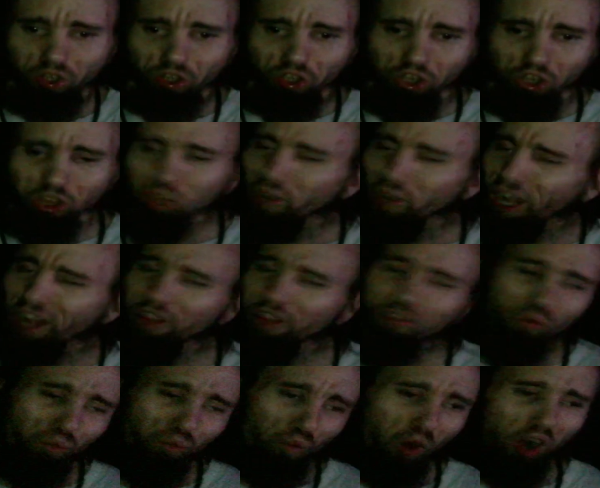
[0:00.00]
You guys
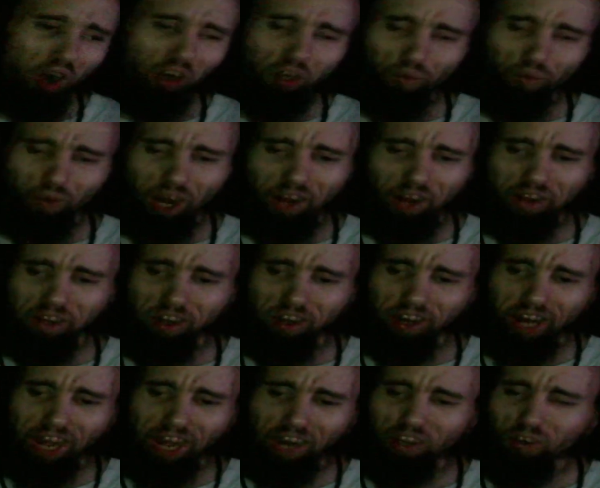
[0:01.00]
walk around here
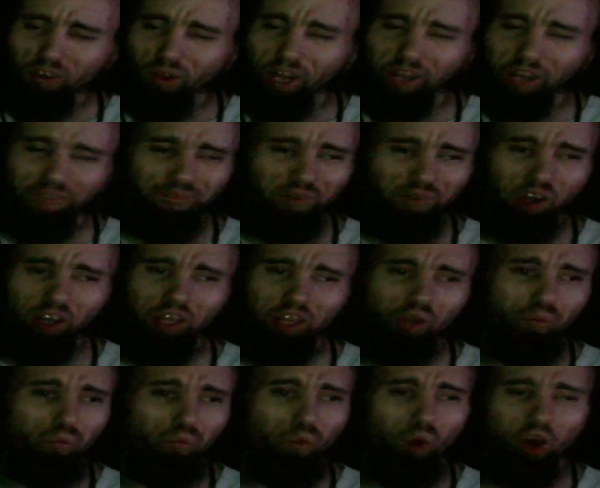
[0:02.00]
and act like fucking
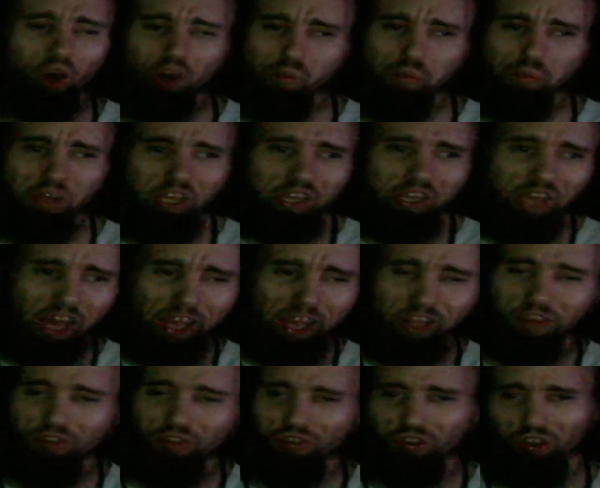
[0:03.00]
wannabe
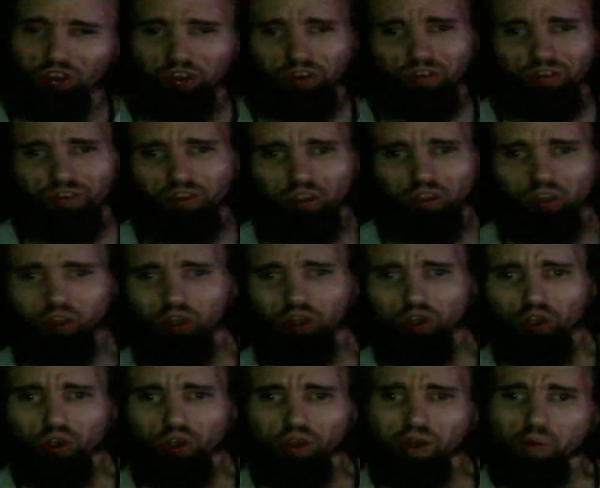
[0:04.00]
gangsters.
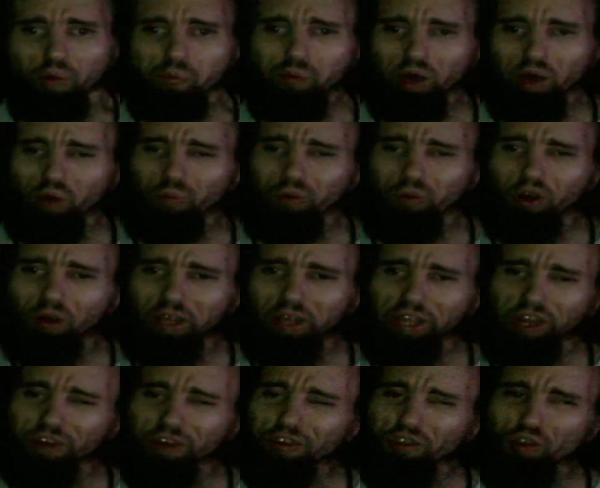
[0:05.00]
But really,
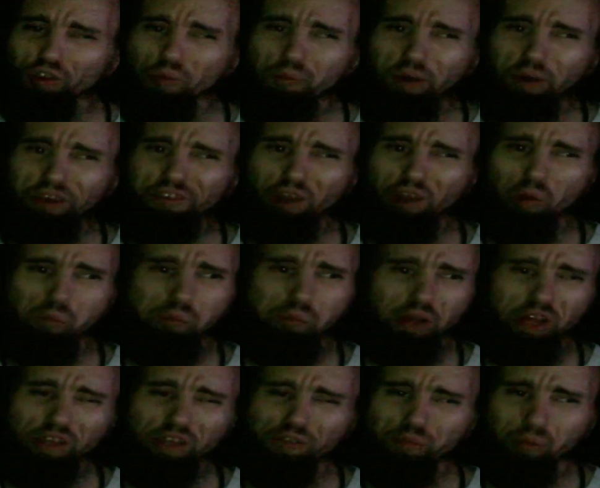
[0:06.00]
you're just a bunch of
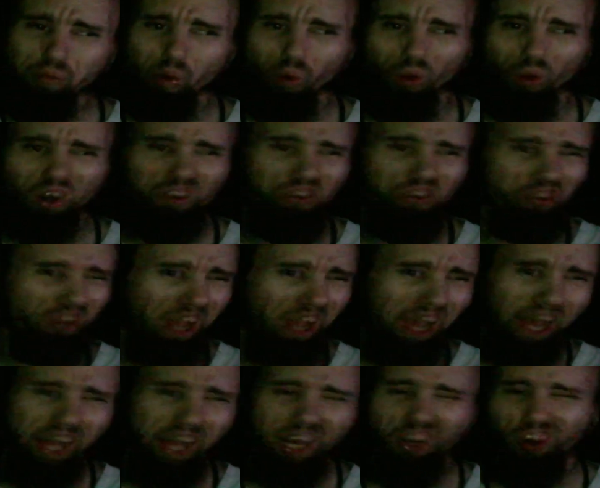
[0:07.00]
piss poor,
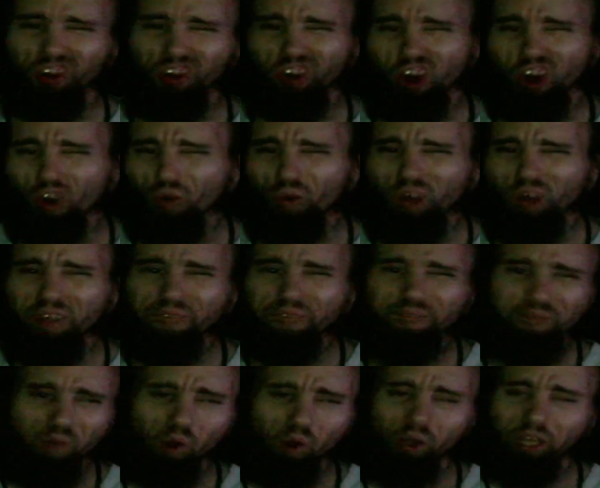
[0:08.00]
sad, and lonely
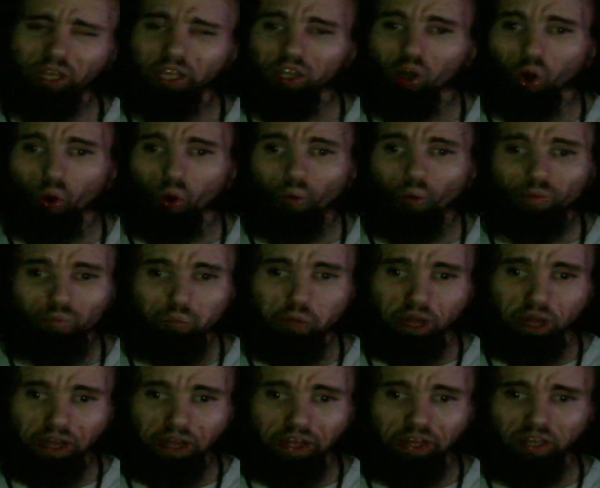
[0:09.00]
fucking old
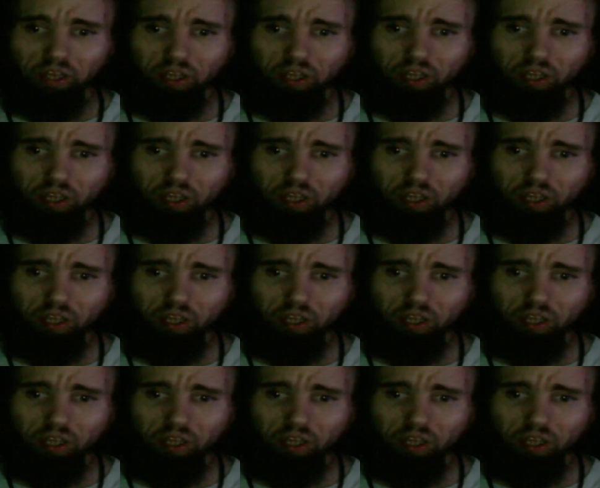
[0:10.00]
men